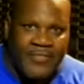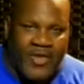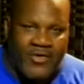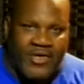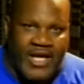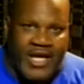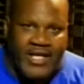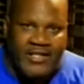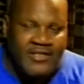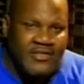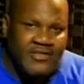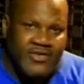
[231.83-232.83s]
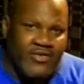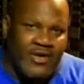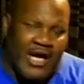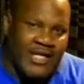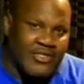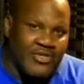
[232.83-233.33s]
Okay, so
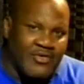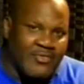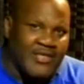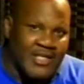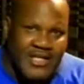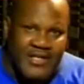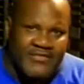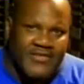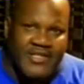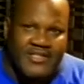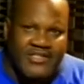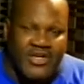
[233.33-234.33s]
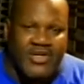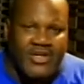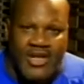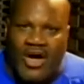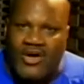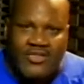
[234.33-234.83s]
I do believe in certain
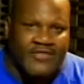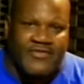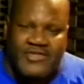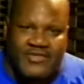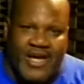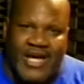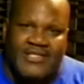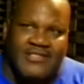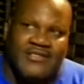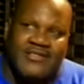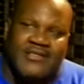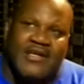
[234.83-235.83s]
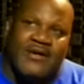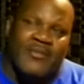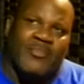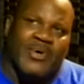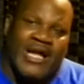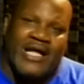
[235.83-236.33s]
laws of attractions,
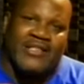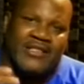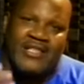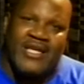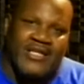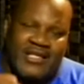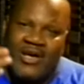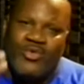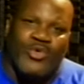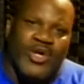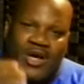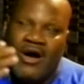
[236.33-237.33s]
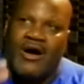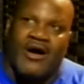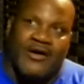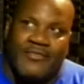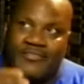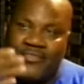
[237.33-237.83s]
but I think that we
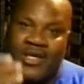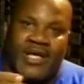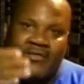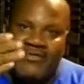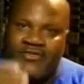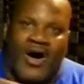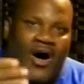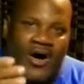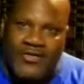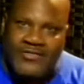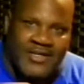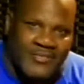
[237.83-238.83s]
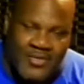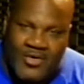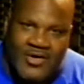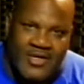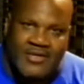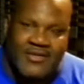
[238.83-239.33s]
are involved in
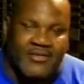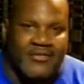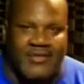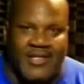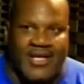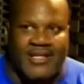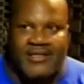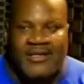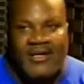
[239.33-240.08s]
more than